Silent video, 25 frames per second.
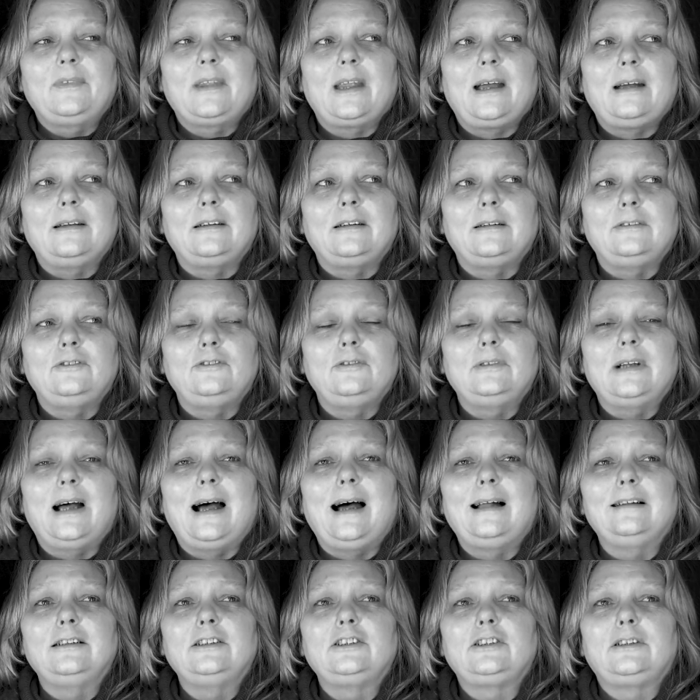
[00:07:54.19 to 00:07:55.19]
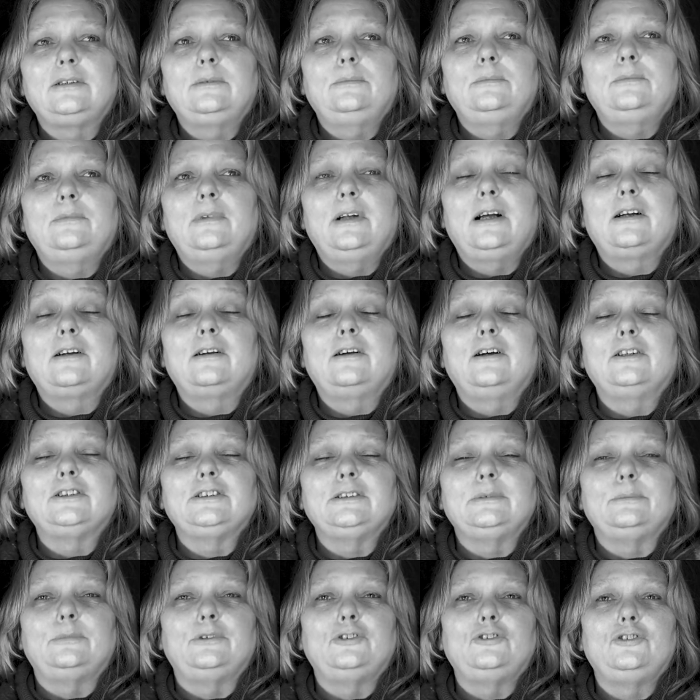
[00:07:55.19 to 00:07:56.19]
and Alison, her
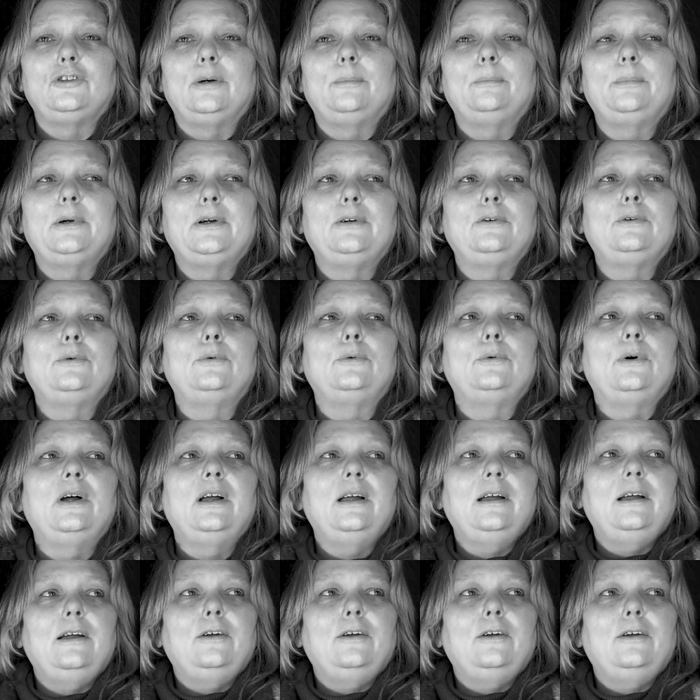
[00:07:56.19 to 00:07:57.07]
cousin, would jump out and go,